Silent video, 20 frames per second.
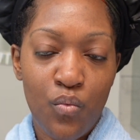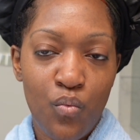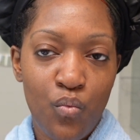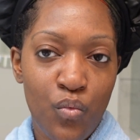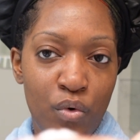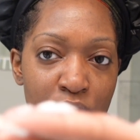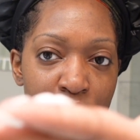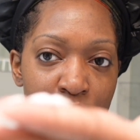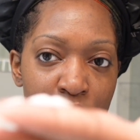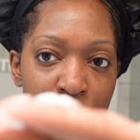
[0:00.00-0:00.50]

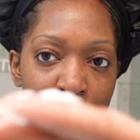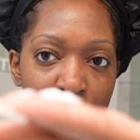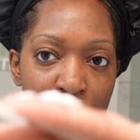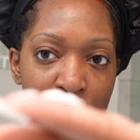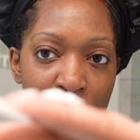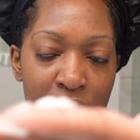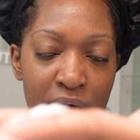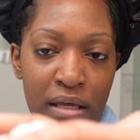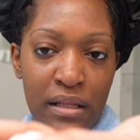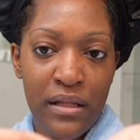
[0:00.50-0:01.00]
one little
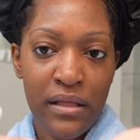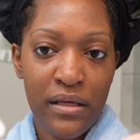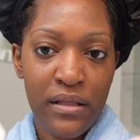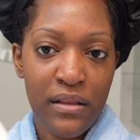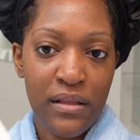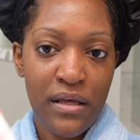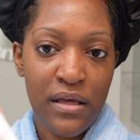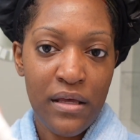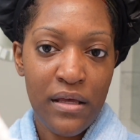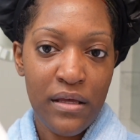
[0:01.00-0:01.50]
line like
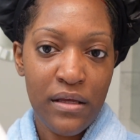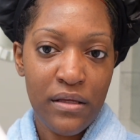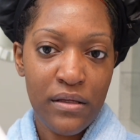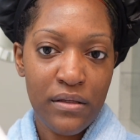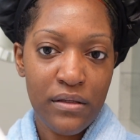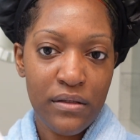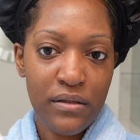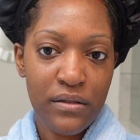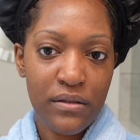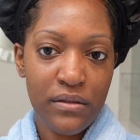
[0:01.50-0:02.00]
that,
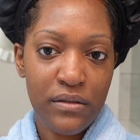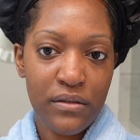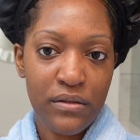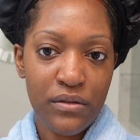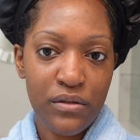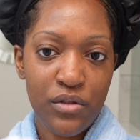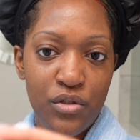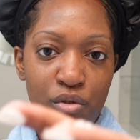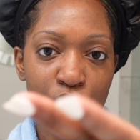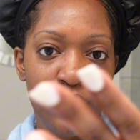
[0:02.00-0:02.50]

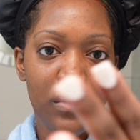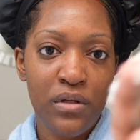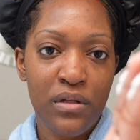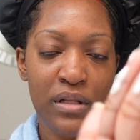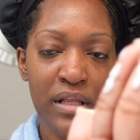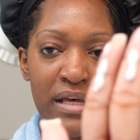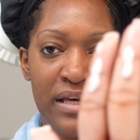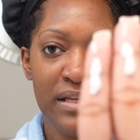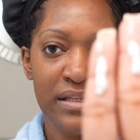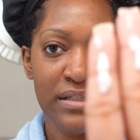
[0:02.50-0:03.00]
two little
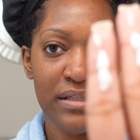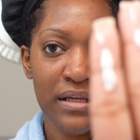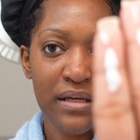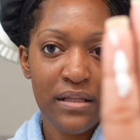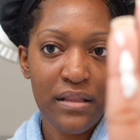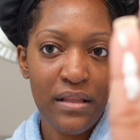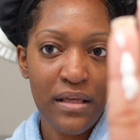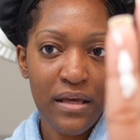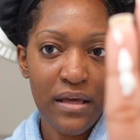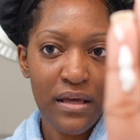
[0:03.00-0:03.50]
lines
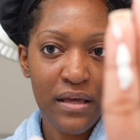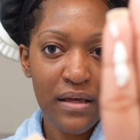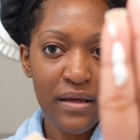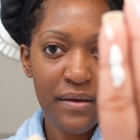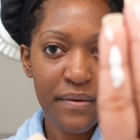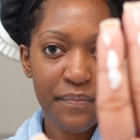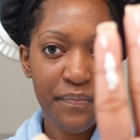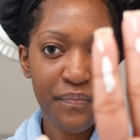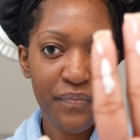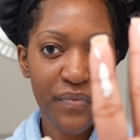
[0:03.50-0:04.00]
like
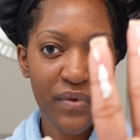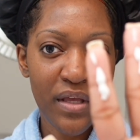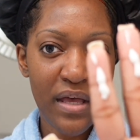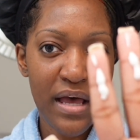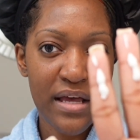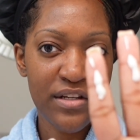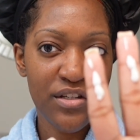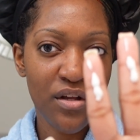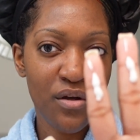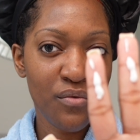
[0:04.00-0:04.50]
that.
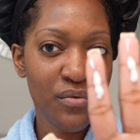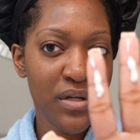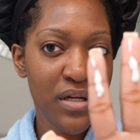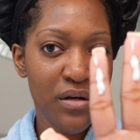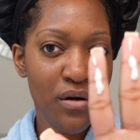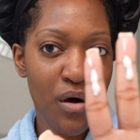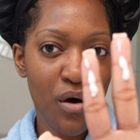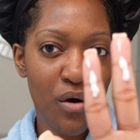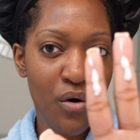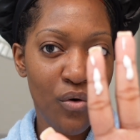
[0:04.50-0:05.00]
I don't need
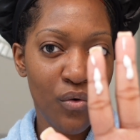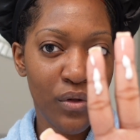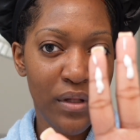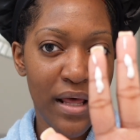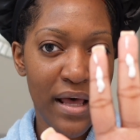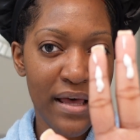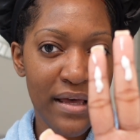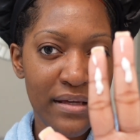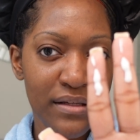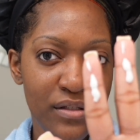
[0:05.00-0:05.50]
a whole
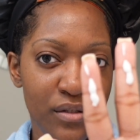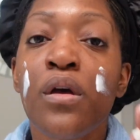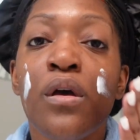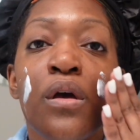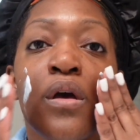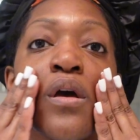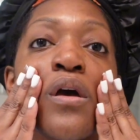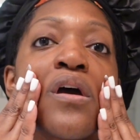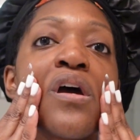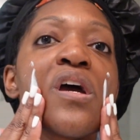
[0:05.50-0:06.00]
lot.
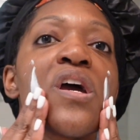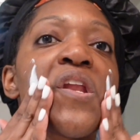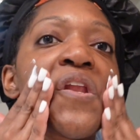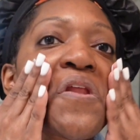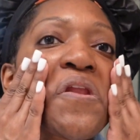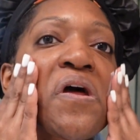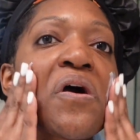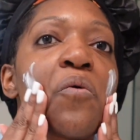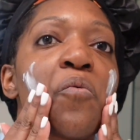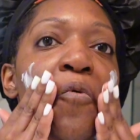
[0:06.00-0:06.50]
And
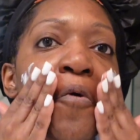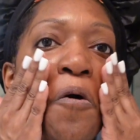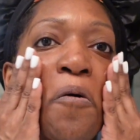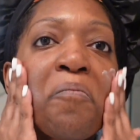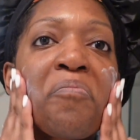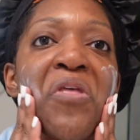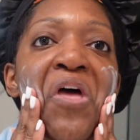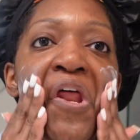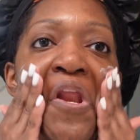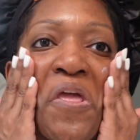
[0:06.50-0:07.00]
then I
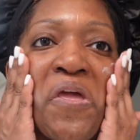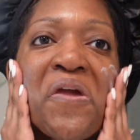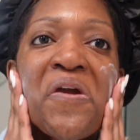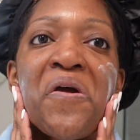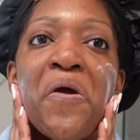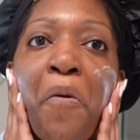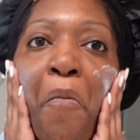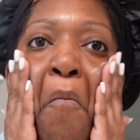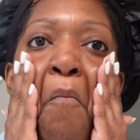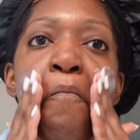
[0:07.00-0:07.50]
rub that
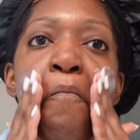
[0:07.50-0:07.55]
in.